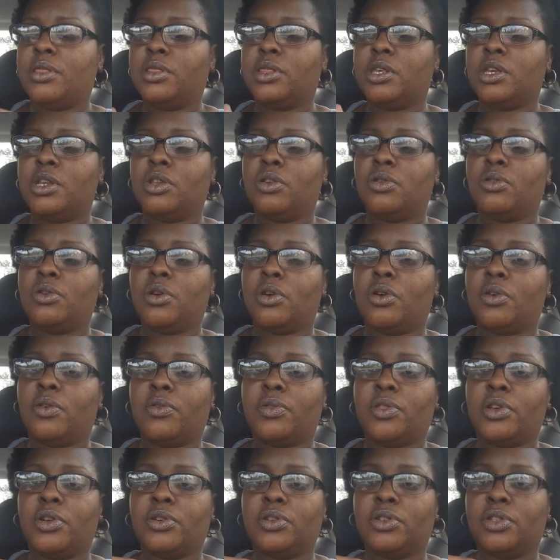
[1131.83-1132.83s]
then you
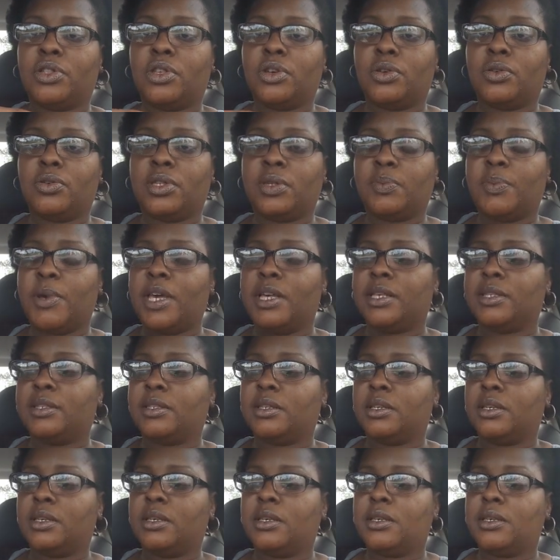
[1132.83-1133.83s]
know there's those
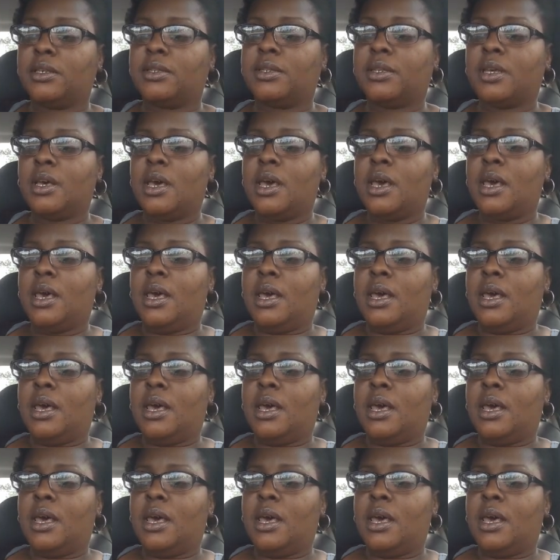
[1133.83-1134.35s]
spaces.